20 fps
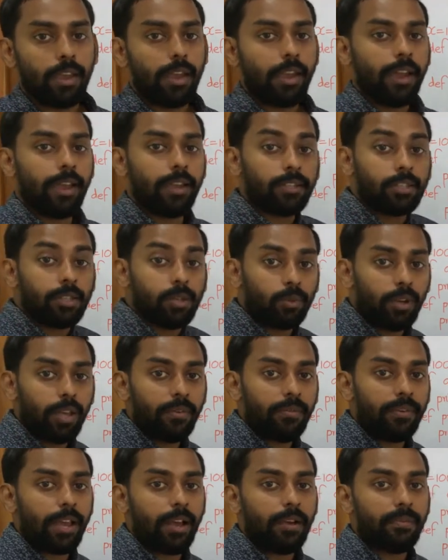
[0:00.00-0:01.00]
And
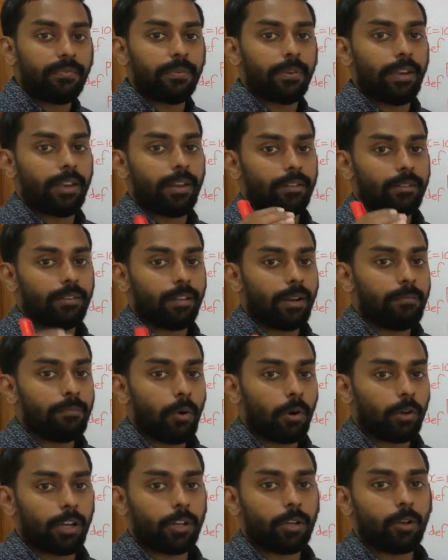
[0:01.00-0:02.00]
today we have another
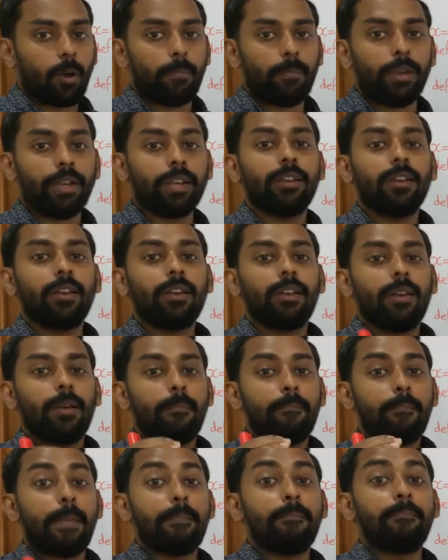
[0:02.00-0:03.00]
important topic:
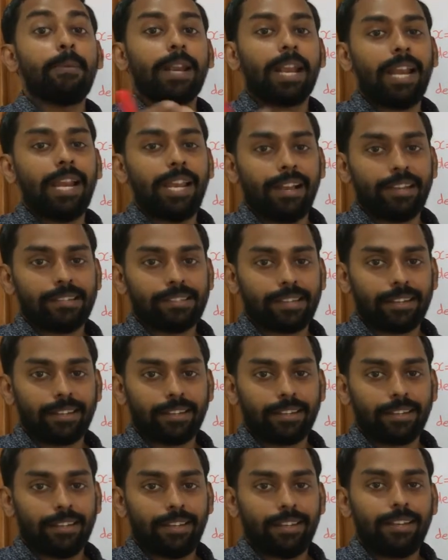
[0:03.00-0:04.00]
member aliasing.
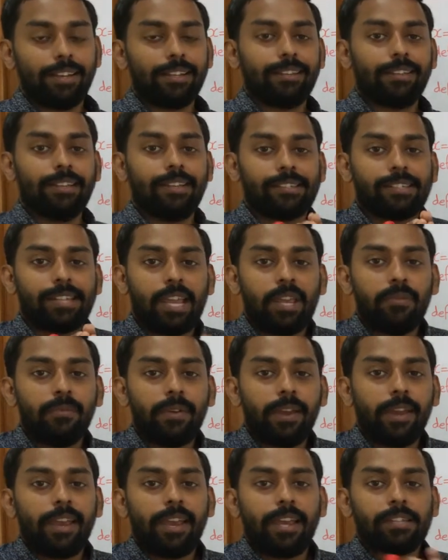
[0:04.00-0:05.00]
The same
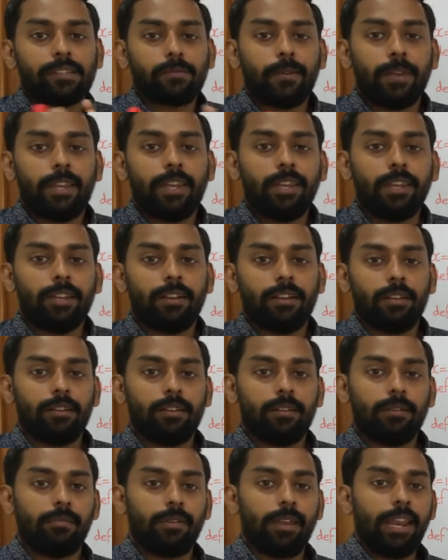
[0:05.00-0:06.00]
way as we
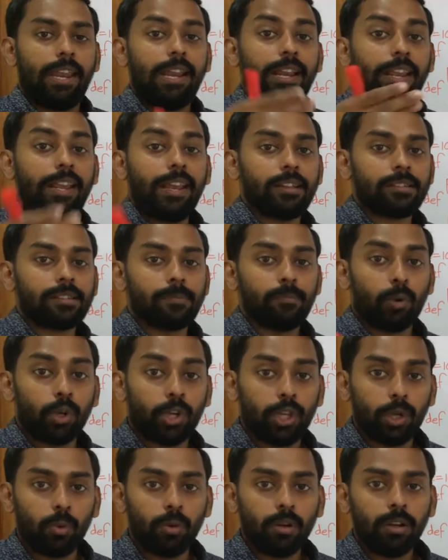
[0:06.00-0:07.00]
alias
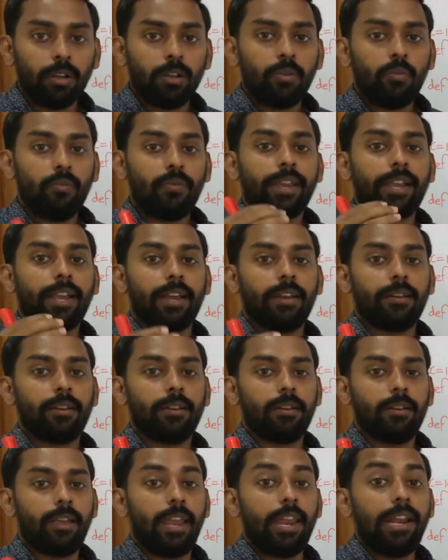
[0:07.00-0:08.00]
module, we can
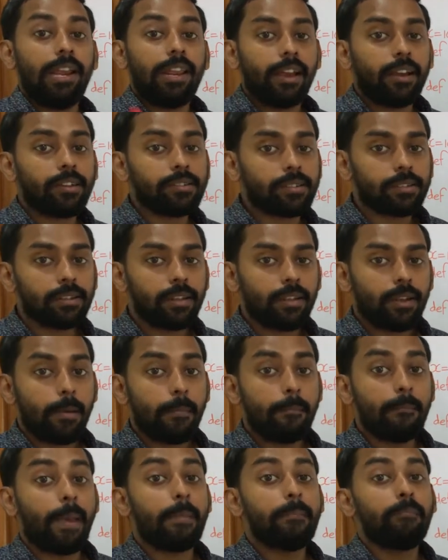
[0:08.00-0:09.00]
alias
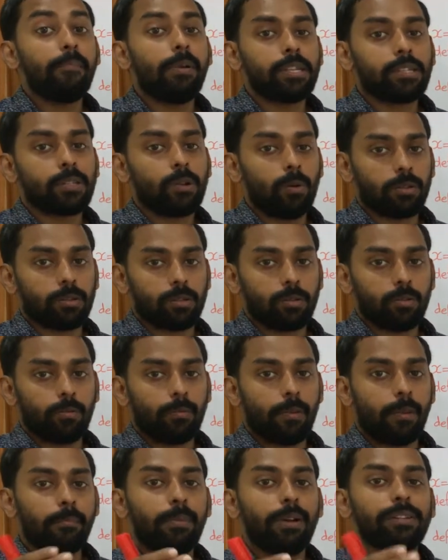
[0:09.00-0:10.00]
members also,
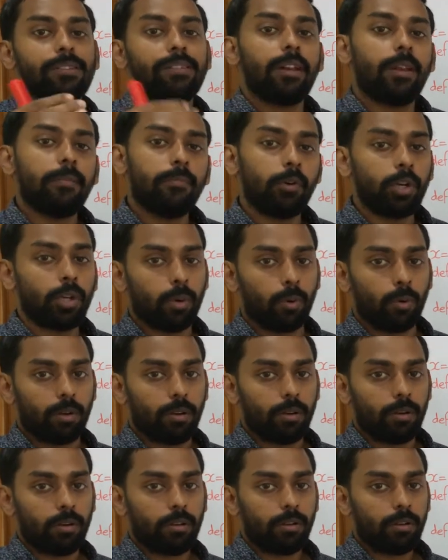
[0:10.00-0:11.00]
members in the
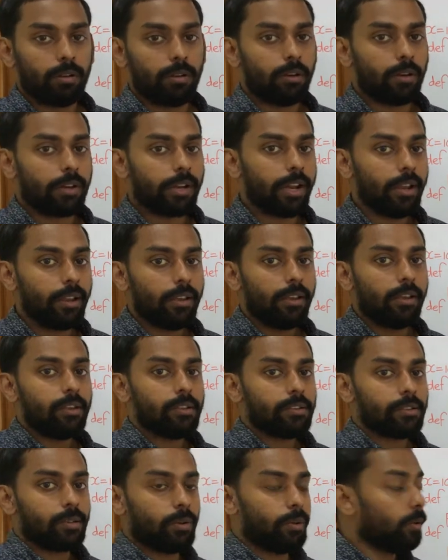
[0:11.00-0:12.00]
module. Okay,
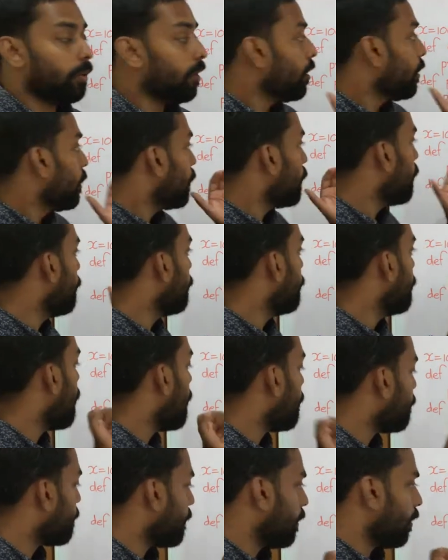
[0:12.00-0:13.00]
so here we
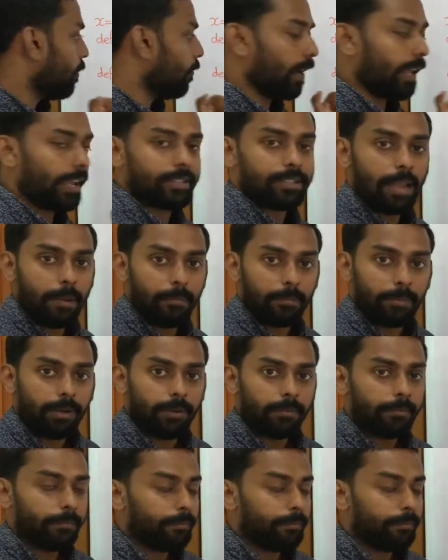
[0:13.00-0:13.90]
have one example.